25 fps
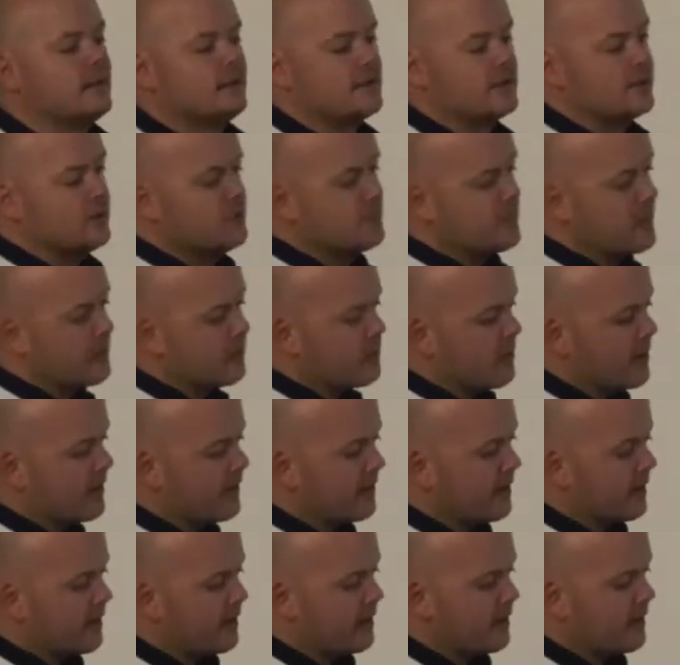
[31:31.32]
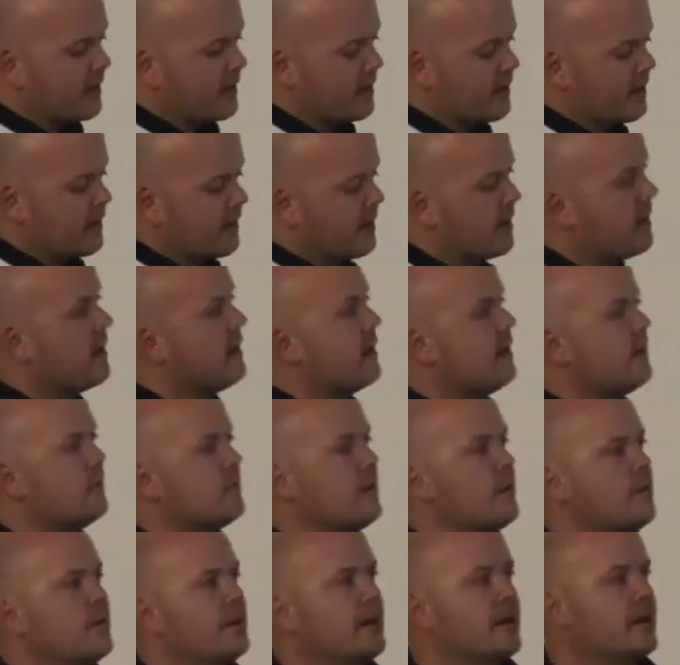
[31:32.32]
Excuse my writing.
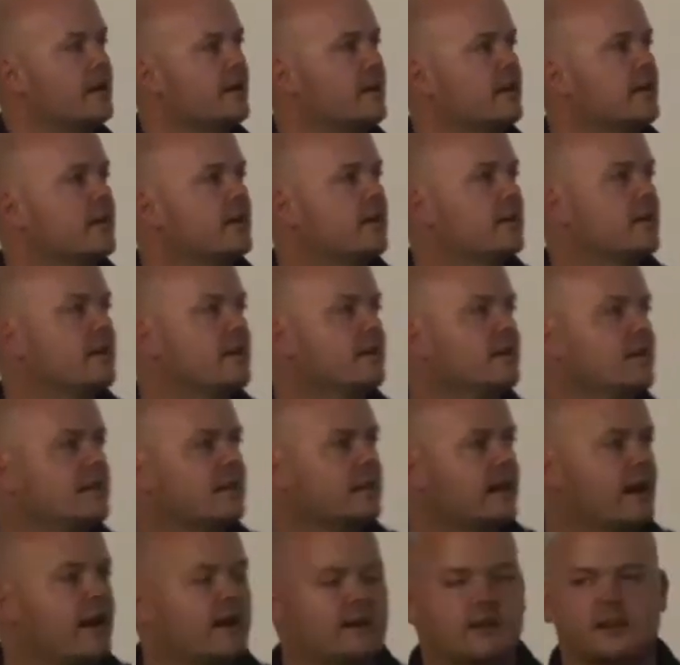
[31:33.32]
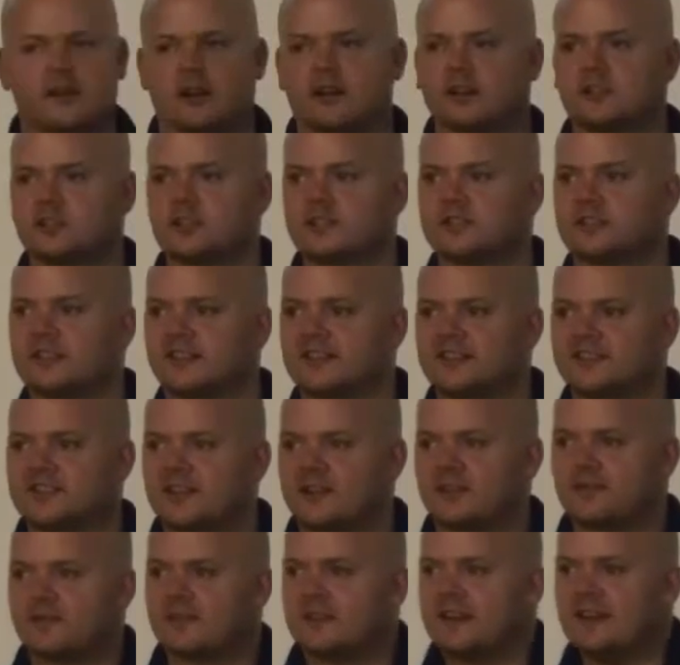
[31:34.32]
Probably need an archaeologist to
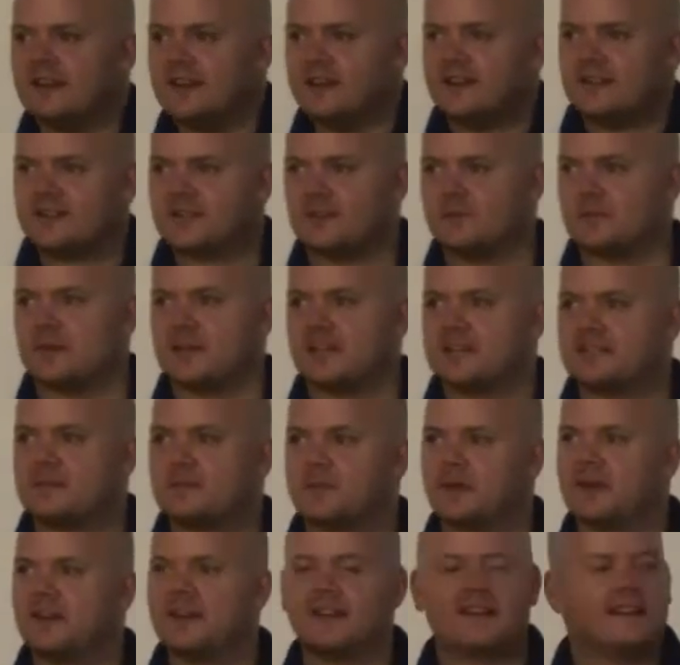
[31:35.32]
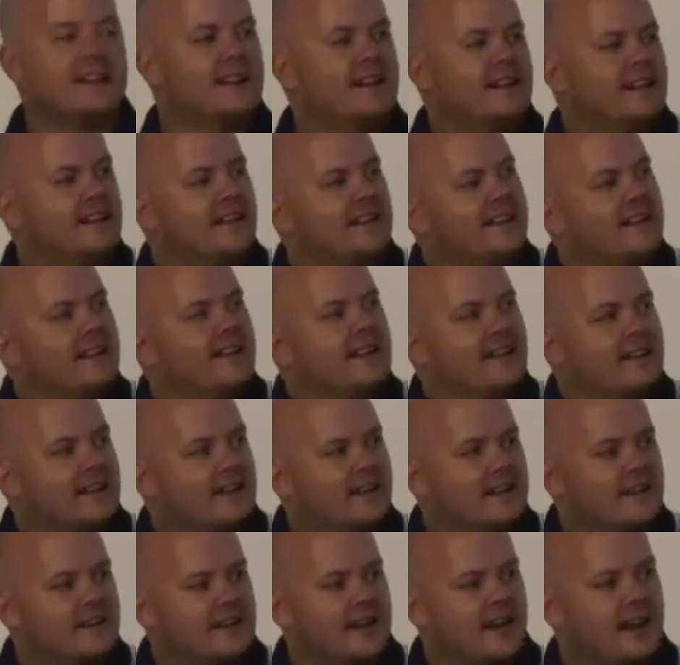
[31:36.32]
decipher some of this, but
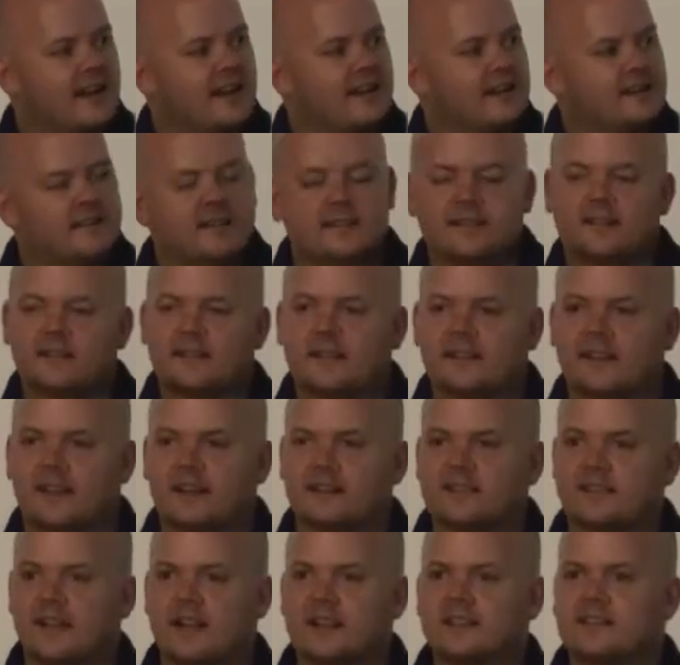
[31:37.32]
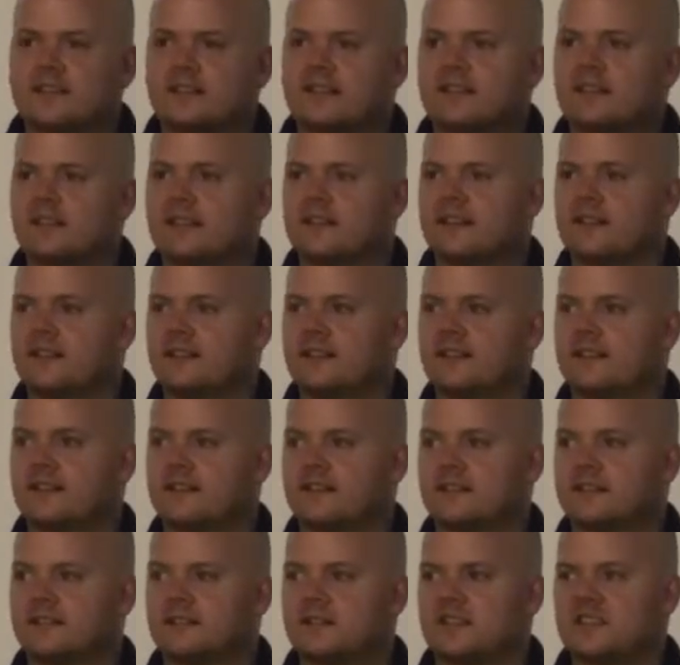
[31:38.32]
okay. Anything else?
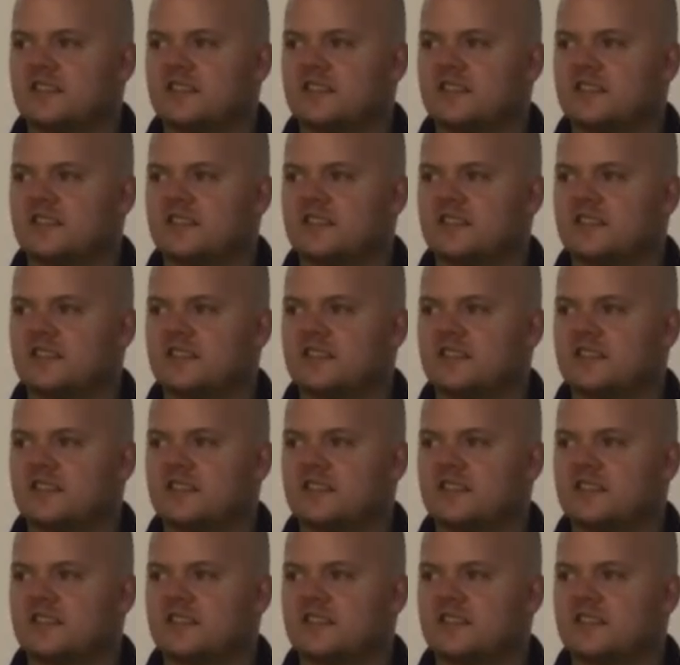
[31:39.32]
Improve.